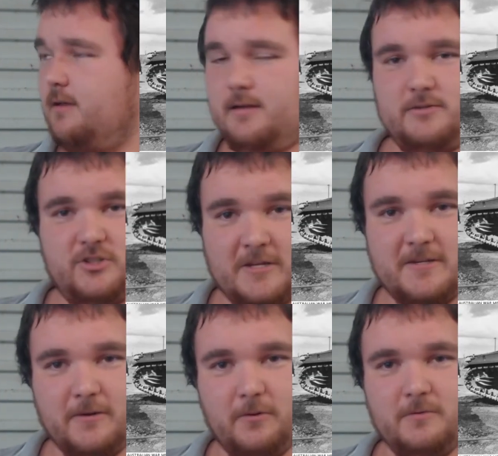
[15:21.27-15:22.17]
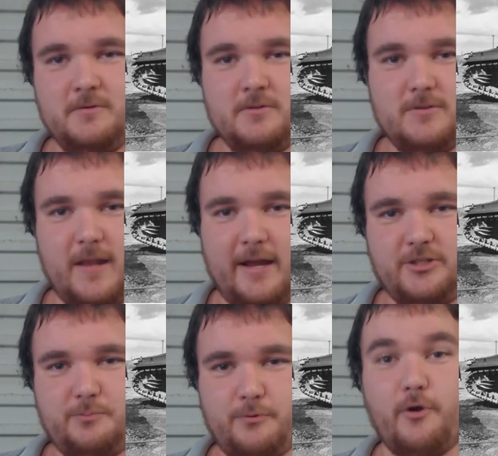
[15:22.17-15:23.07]
Sentinel
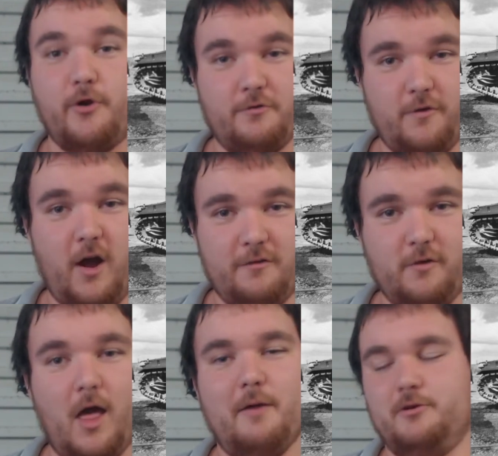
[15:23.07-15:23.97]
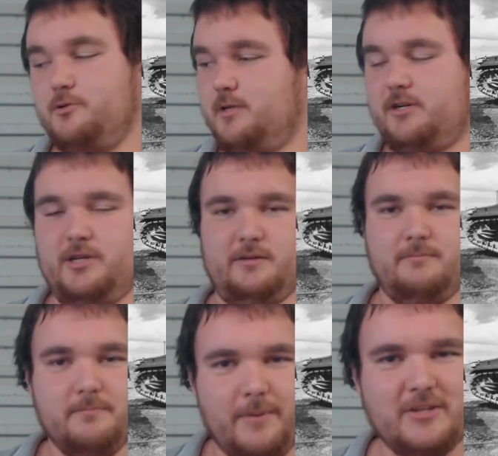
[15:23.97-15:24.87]
/ Proto Firefly, which was actually
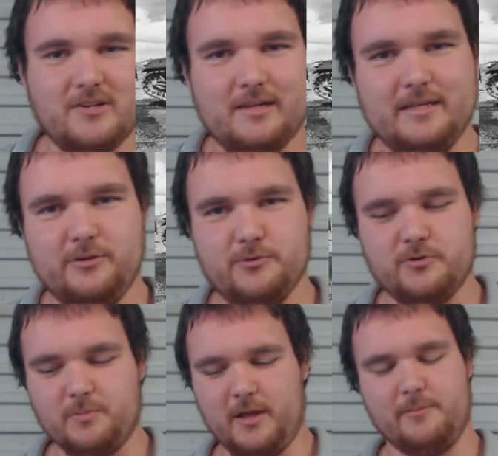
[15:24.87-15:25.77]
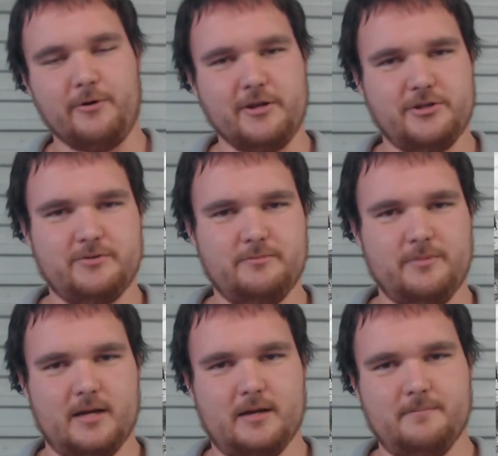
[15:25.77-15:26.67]
basically used by the British
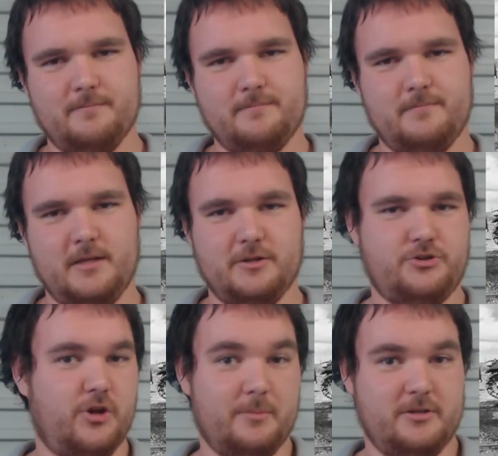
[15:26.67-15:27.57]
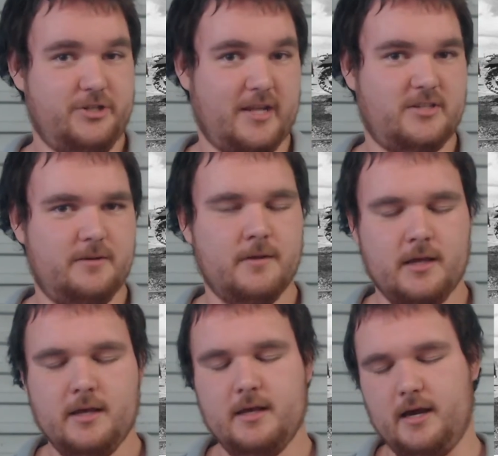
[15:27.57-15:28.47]
in a Sherman chassis.
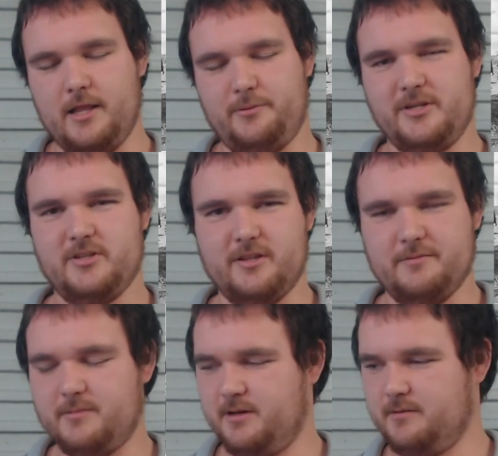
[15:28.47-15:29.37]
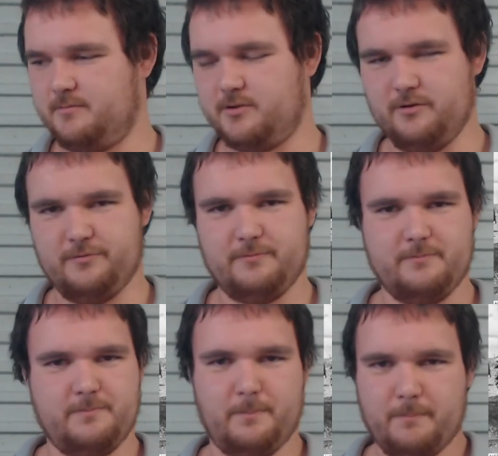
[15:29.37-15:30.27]
The reason the sort of
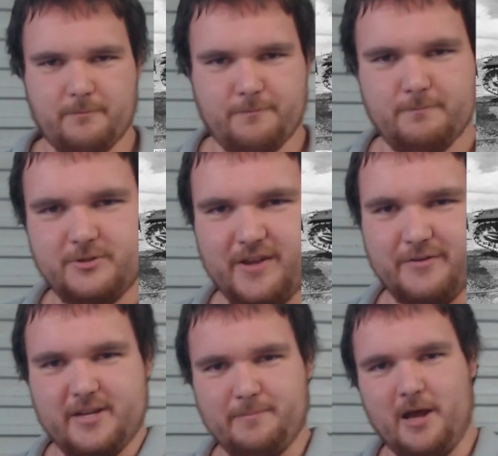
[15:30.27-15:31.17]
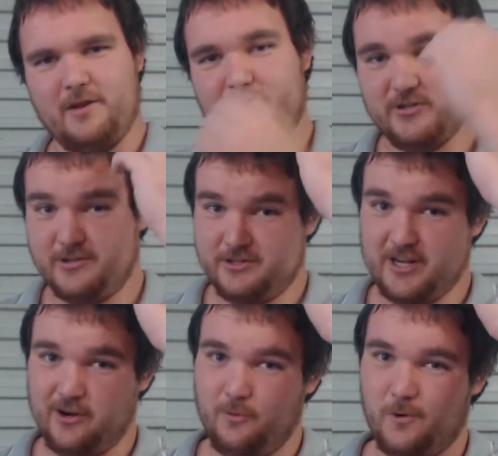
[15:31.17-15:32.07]
17-pounder version of the
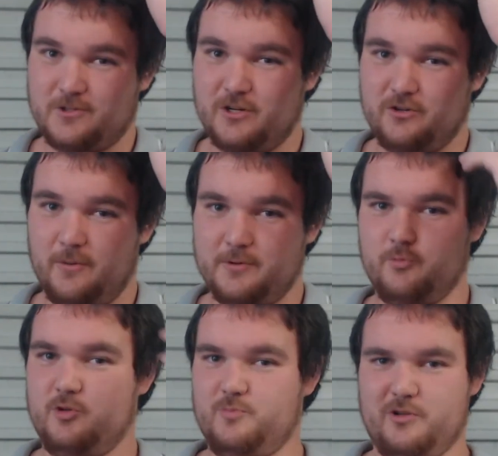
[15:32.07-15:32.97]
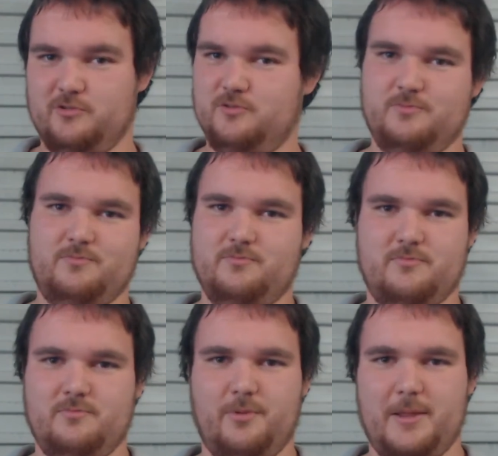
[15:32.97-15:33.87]
Sentinel wasn't adopted was because
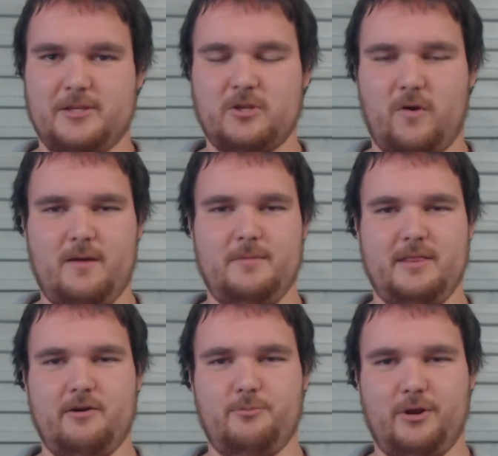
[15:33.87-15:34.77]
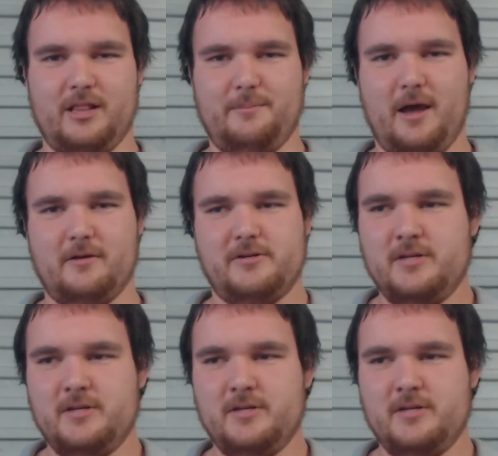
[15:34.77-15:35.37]
by the time that they were bringing them out,